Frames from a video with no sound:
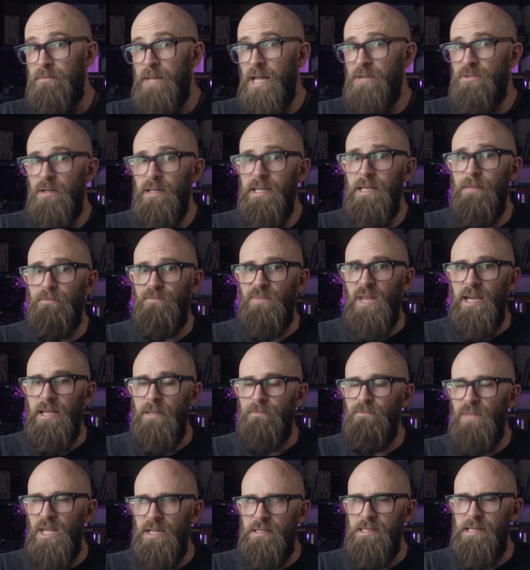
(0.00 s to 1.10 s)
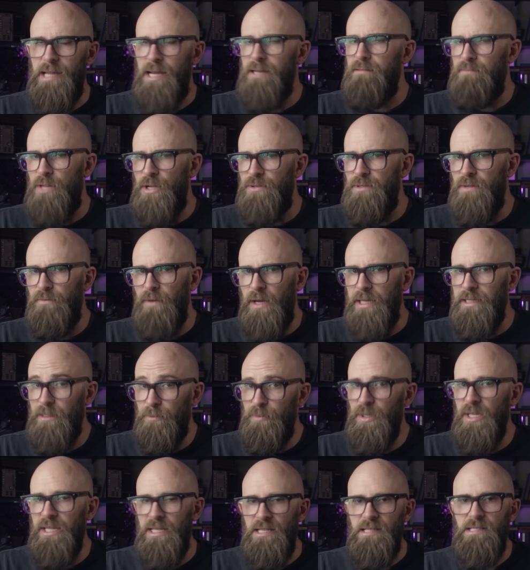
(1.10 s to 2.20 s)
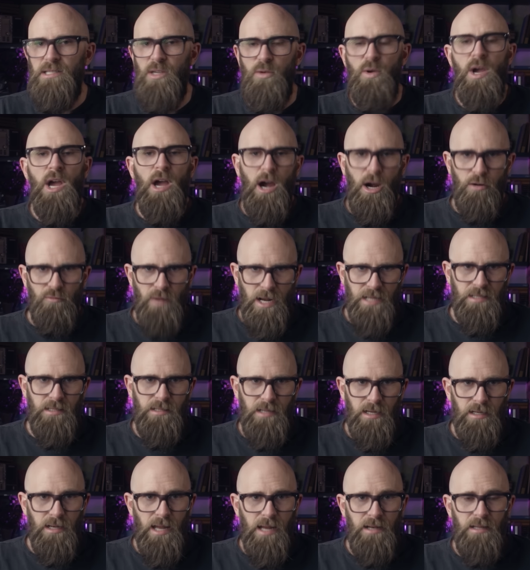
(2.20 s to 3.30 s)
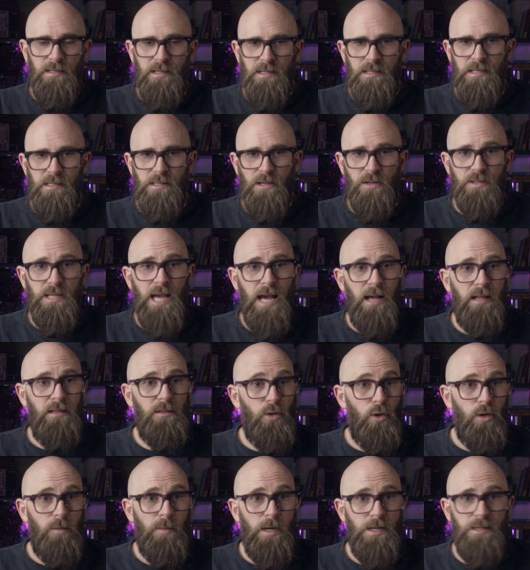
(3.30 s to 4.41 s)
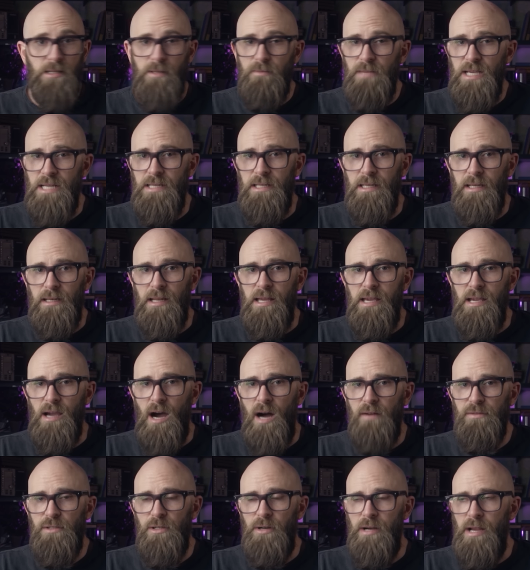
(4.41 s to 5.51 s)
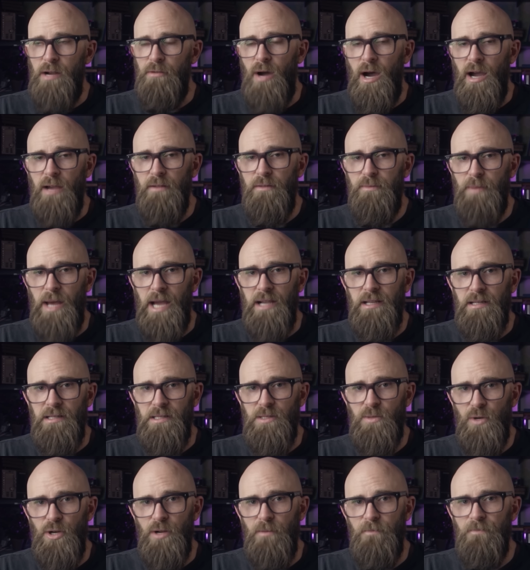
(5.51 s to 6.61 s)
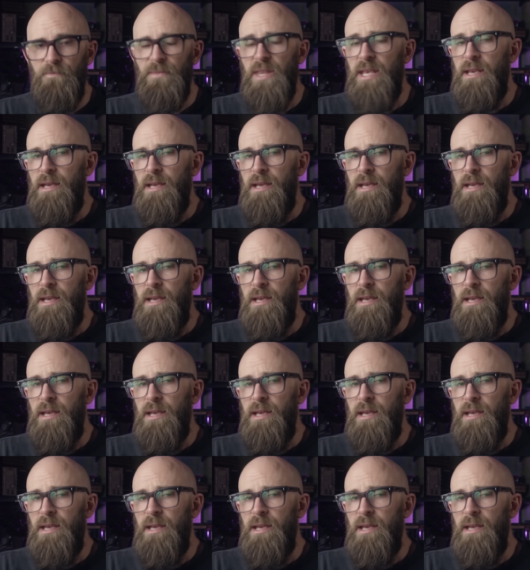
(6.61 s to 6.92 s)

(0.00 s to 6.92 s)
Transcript: Naturally, they instead notified the police, who arrested Leonard at his hotel almost immediately after he arrived back at his room.